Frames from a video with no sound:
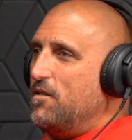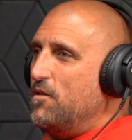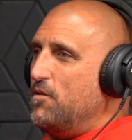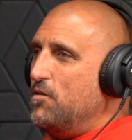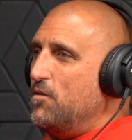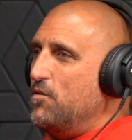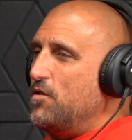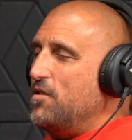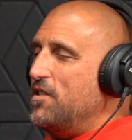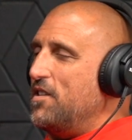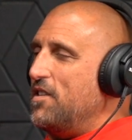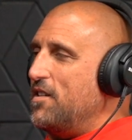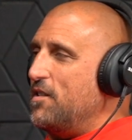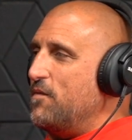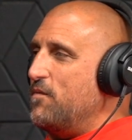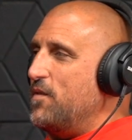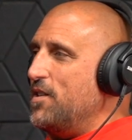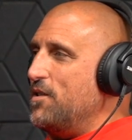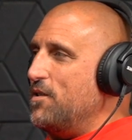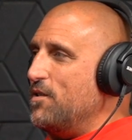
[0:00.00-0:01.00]
usually you think
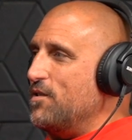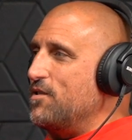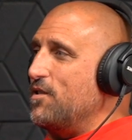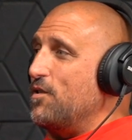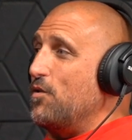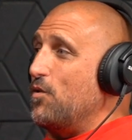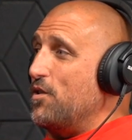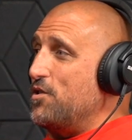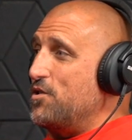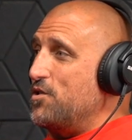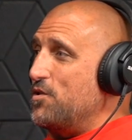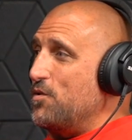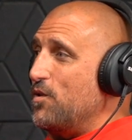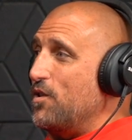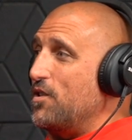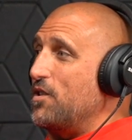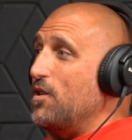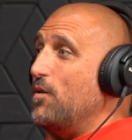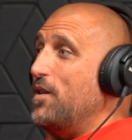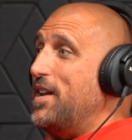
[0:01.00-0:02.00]
vineyards, the North Shore,
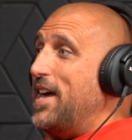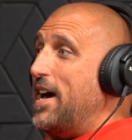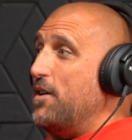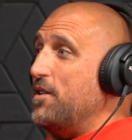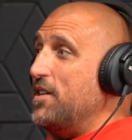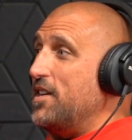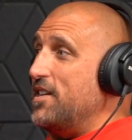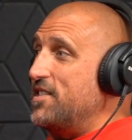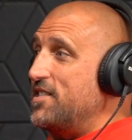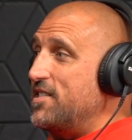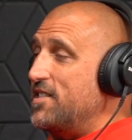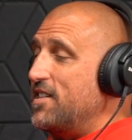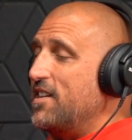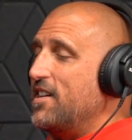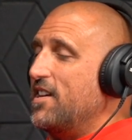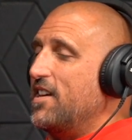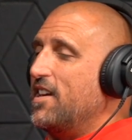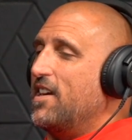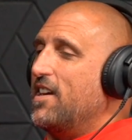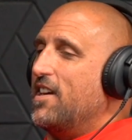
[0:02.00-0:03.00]
going out east. Mm-hmm.